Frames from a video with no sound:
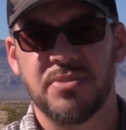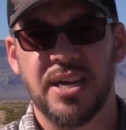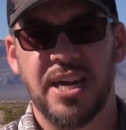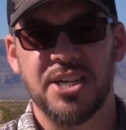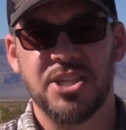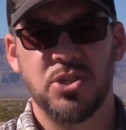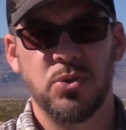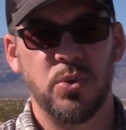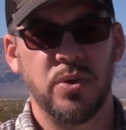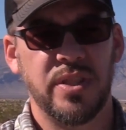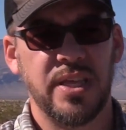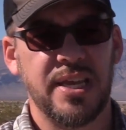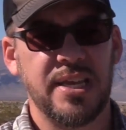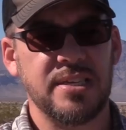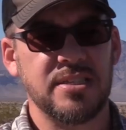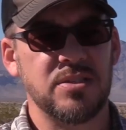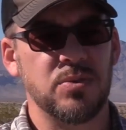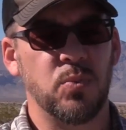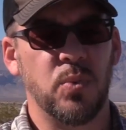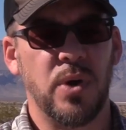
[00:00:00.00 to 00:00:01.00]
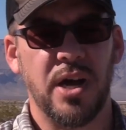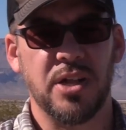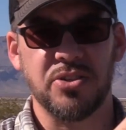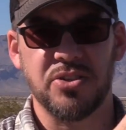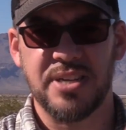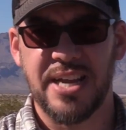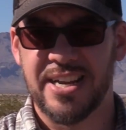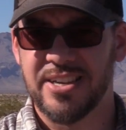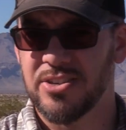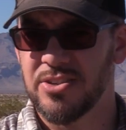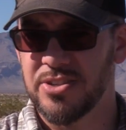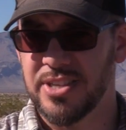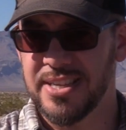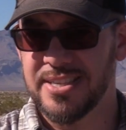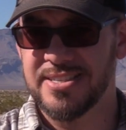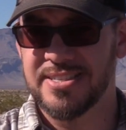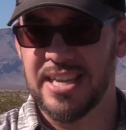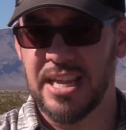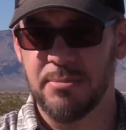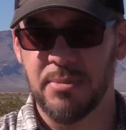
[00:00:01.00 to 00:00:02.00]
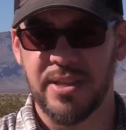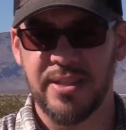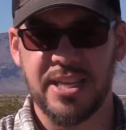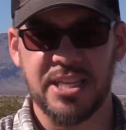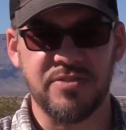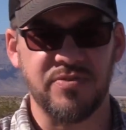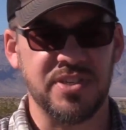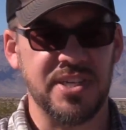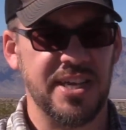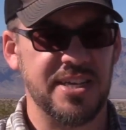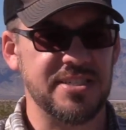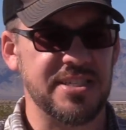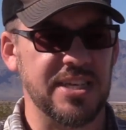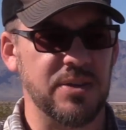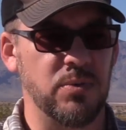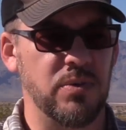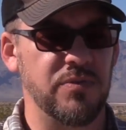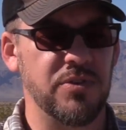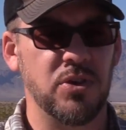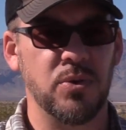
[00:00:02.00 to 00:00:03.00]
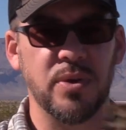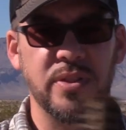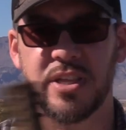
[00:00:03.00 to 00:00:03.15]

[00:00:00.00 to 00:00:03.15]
Got 2 of these. Wilder Tactical did send me these for testing and review,